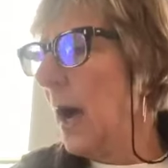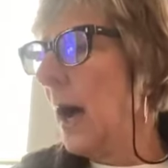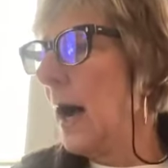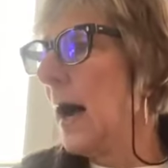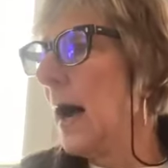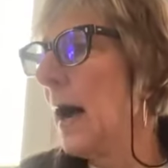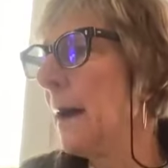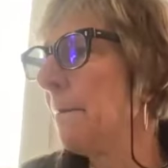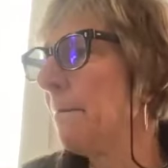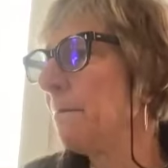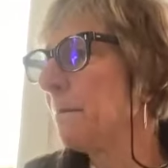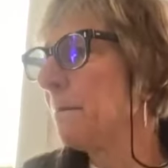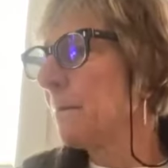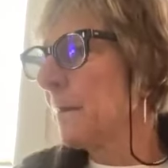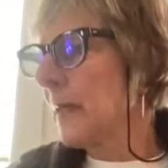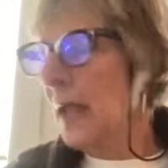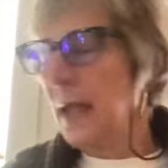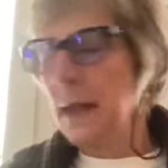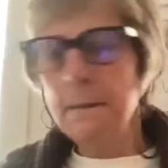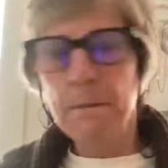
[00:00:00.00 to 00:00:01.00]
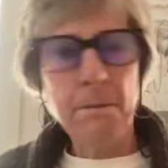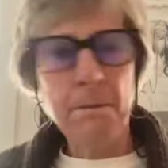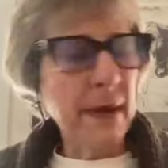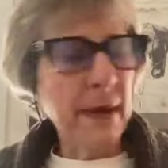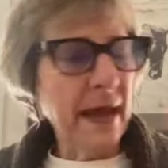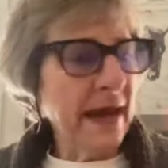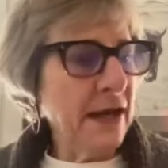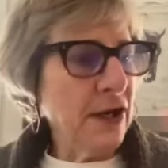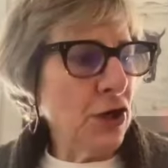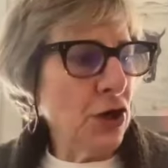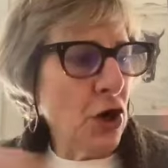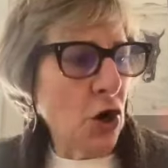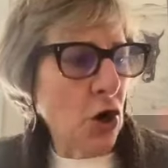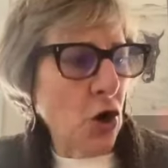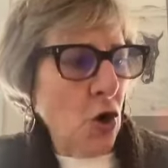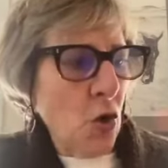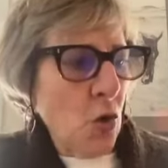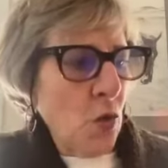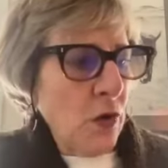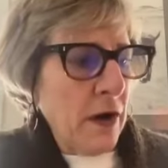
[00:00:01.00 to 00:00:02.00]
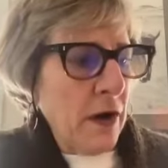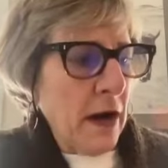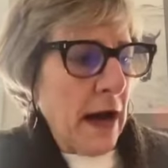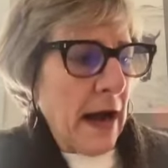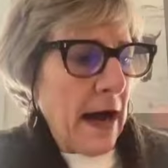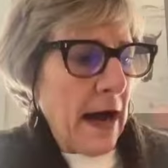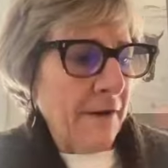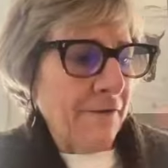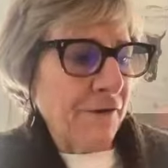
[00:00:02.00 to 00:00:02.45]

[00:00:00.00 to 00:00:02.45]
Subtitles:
been known